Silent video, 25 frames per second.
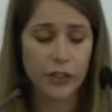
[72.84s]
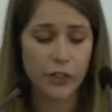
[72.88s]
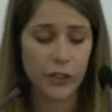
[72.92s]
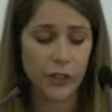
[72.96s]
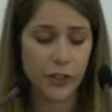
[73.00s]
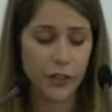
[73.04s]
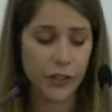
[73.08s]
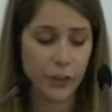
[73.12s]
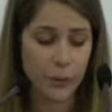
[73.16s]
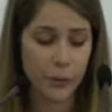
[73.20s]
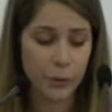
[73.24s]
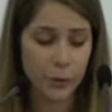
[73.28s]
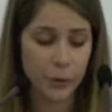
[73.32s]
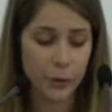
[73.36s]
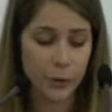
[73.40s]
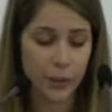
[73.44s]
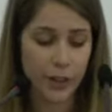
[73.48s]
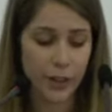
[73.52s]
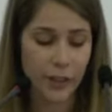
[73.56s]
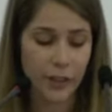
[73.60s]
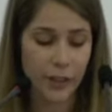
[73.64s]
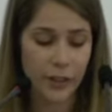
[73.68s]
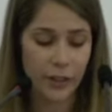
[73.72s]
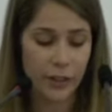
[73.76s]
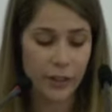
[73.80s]
in the
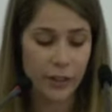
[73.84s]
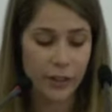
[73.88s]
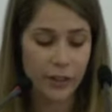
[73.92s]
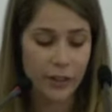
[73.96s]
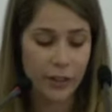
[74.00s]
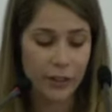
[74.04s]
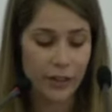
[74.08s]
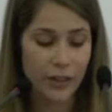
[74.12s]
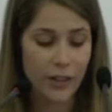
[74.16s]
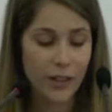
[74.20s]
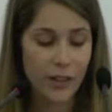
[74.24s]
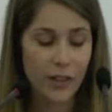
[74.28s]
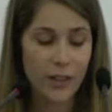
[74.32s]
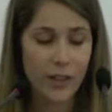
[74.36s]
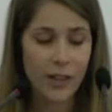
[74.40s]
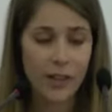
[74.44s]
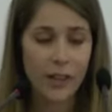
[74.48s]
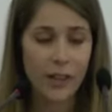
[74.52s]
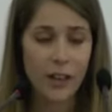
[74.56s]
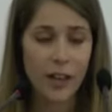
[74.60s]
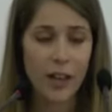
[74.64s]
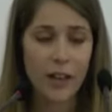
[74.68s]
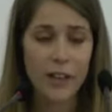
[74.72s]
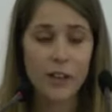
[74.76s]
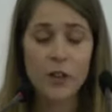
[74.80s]
book is,
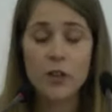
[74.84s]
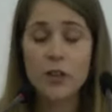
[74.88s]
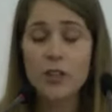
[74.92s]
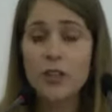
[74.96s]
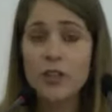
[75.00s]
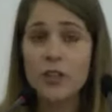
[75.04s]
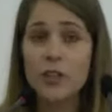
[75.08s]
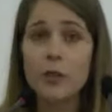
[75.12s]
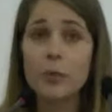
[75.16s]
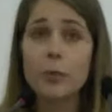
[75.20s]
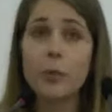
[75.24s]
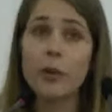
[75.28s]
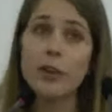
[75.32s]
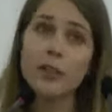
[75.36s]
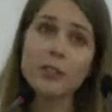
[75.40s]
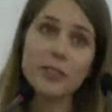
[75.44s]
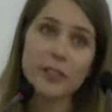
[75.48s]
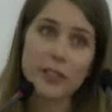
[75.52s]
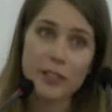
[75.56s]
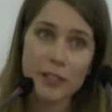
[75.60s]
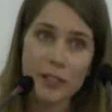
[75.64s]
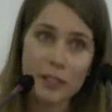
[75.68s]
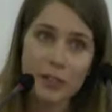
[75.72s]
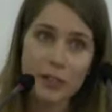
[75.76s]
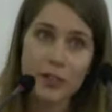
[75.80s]
I know it's a
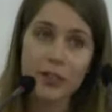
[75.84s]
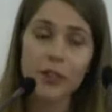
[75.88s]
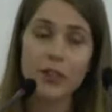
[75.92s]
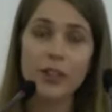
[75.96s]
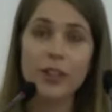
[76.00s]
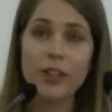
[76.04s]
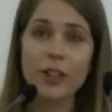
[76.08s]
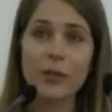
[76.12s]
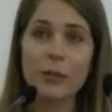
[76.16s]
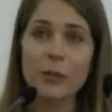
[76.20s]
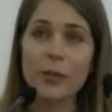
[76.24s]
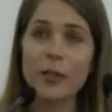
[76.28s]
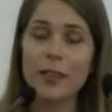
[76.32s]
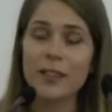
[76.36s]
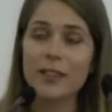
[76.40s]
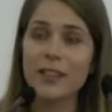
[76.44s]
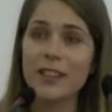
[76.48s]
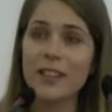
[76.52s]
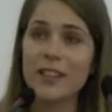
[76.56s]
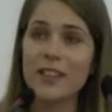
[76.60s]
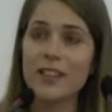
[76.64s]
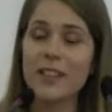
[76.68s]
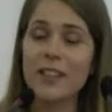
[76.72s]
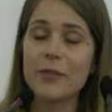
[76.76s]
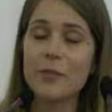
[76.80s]
Rapunzel story, but
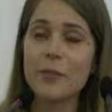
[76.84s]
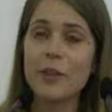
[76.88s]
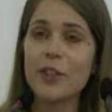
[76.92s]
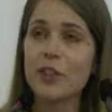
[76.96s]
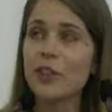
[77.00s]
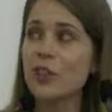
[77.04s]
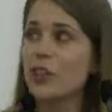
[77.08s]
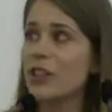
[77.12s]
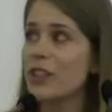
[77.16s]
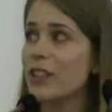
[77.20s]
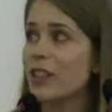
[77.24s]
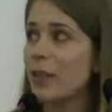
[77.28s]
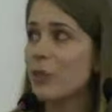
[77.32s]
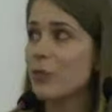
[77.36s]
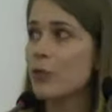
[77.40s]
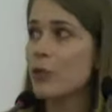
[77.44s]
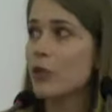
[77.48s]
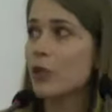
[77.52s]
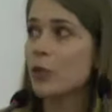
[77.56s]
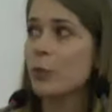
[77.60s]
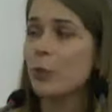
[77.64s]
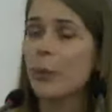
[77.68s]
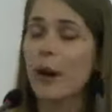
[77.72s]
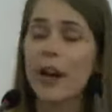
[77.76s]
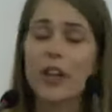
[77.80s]
as I mentioned, I'm
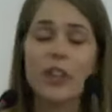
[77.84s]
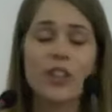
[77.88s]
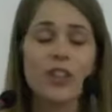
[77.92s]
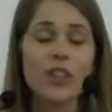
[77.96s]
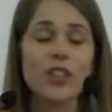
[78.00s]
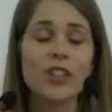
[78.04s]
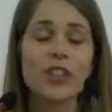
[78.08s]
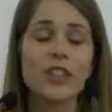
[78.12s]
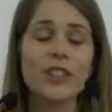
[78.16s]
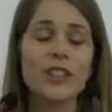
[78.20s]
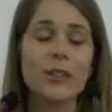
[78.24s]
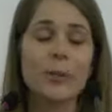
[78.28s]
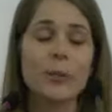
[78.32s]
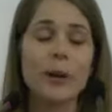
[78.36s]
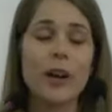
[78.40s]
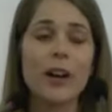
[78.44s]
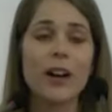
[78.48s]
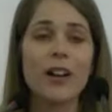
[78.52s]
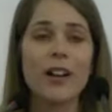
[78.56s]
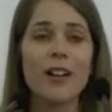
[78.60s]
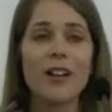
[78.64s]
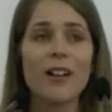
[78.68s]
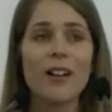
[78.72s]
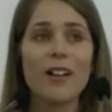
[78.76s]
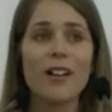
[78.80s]
so passionate
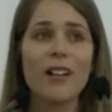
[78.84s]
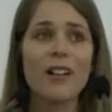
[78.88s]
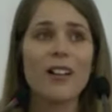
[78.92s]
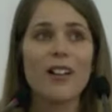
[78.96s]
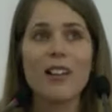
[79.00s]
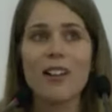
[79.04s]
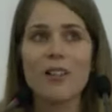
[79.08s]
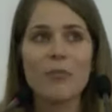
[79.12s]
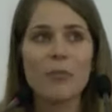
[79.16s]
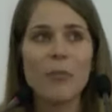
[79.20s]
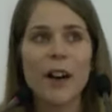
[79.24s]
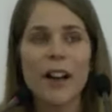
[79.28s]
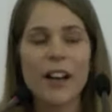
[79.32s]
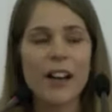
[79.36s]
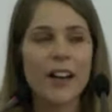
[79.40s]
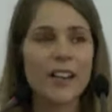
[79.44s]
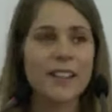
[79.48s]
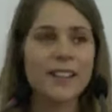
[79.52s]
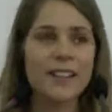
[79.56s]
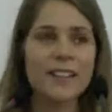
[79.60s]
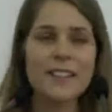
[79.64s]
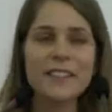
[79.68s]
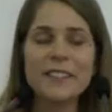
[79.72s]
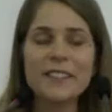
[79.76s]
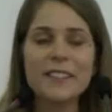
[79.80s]
about my
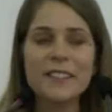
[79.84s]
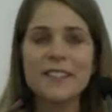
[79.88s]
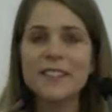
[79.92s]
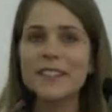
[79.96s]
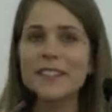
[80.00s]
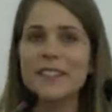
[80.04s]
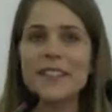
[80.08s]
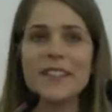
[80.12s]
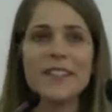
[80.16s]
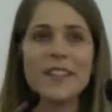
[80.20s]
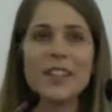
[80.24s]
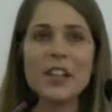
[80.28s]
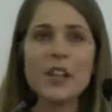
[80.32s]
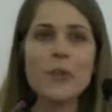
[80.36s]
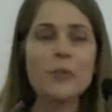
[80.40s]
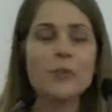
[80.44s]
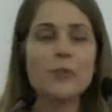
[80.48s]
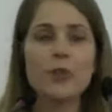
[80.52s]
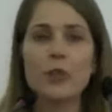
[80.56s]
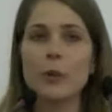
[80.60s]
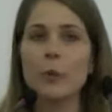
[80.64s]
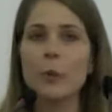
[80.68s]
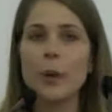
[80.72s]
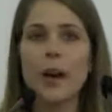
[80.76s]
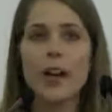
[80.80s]
identity, and I'm
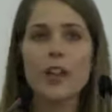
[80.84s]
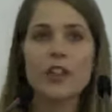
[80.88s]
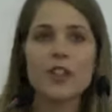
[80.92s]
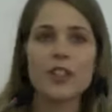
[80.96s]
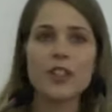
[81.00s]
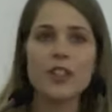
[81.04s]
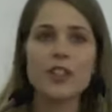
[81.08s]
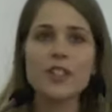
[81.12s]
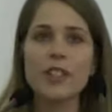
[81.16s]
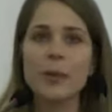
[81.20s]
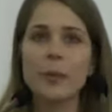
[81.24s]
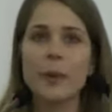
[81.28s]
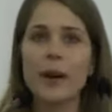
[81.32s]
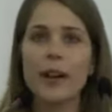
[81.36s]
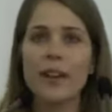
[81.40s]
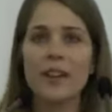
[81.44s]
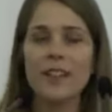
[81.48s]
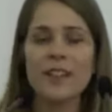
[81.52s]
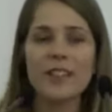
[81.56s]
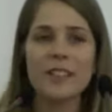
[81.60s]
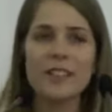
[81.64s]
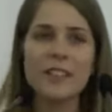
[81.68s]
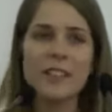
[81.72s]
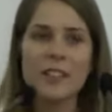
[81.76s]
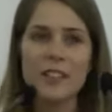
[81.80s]
so passionate about
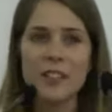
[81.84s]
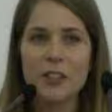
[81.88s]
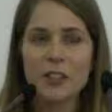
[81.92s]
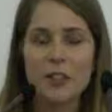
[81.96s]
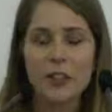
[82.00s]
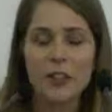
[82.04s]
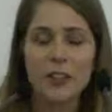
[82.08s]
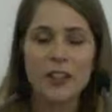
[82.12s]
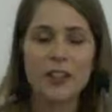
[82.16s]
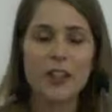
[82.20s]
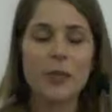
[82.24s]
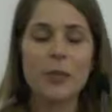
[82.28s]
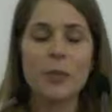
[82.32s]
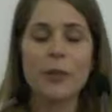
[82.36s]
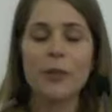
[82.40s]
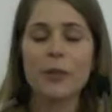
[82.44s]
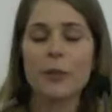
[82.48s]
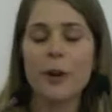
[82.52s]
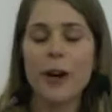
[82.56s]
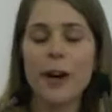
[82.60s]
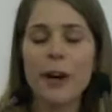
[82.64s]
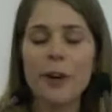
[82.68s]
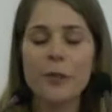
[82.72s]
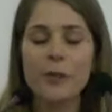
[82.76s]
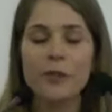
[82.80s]
the scenery that I'm
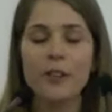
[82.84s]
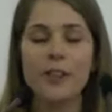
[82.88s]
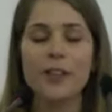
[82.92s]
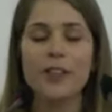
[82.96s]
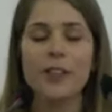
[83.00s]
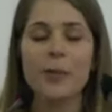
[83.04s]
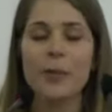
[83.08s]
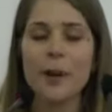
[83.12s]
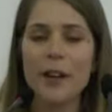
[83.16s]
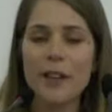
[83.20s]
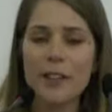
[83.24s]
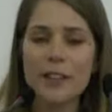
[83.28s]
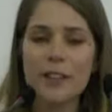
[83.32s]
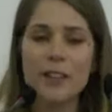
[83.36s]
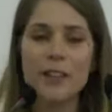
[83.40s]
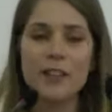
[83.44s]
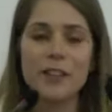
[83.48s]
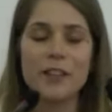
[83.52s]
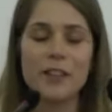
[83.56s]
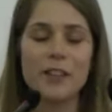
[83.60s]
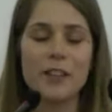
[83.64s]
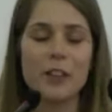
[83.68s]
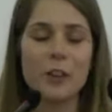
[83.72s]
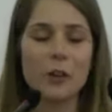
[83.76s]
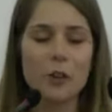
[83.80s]
around in
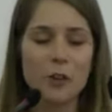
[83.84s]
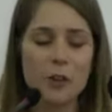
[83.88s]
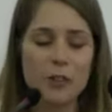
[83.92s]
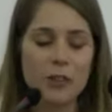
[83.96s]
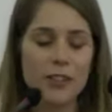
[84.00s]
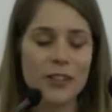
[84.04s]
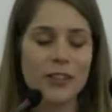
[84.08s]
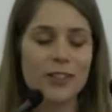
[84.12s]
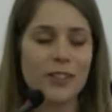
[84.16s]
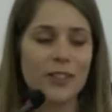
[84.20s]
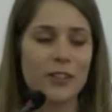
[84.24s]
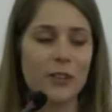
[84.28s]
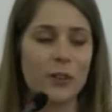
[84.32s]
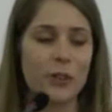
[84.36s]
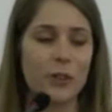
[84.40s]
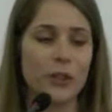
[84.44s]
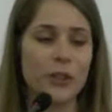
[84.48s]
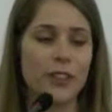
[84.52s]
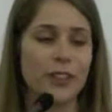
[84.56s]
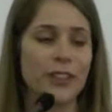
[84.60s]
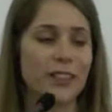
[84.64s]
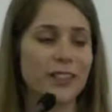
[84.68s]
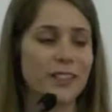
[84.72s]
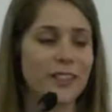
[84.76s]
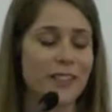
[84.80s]
Damascus and the old city. So you
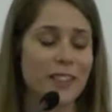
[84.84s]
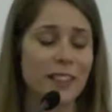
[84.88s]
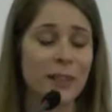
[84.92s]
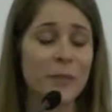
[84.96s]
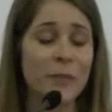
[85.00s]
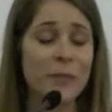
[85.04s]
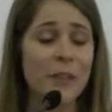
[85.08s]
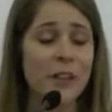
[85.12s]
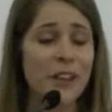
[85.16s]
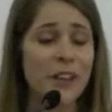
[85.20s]
can see